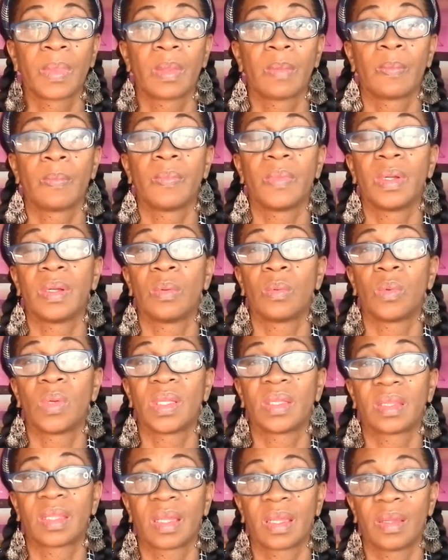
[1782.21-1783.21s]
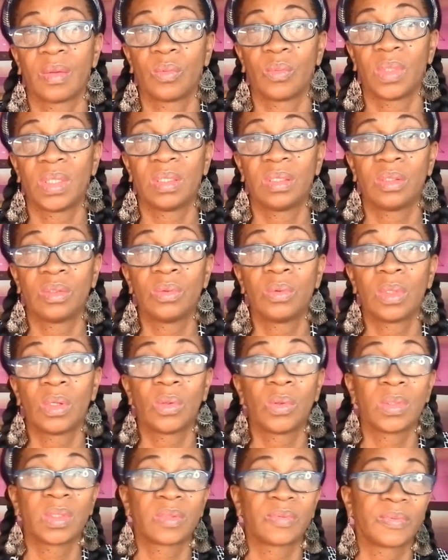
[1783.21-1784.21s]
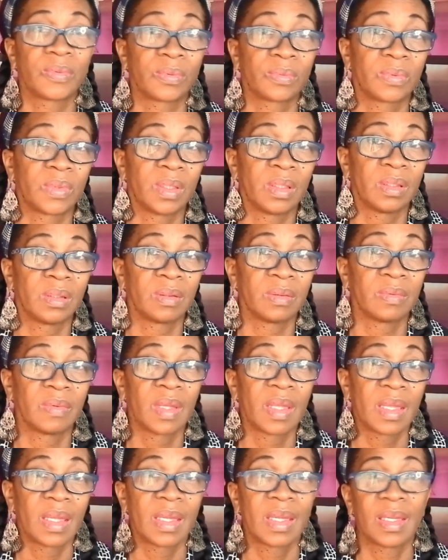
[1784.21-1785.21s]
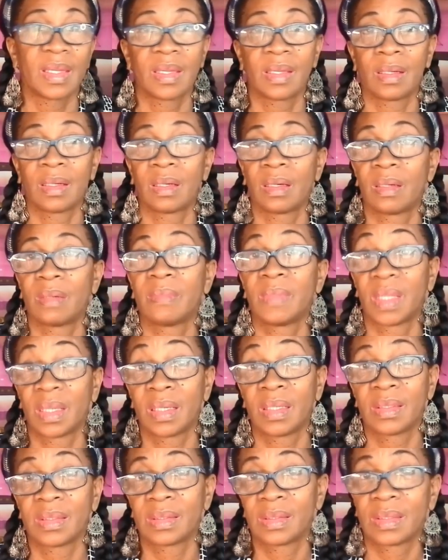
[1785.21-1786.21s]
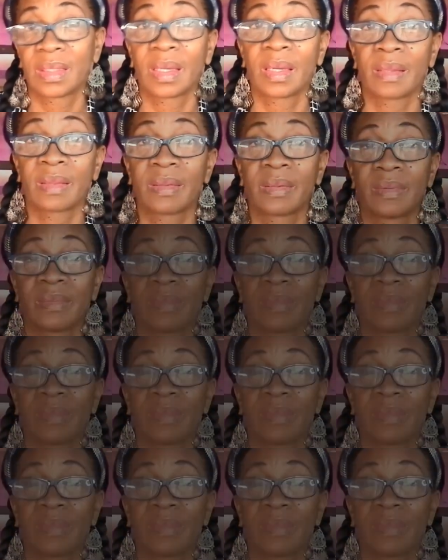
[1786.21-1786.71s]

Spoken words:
But one thing we do know is for real, and that is death.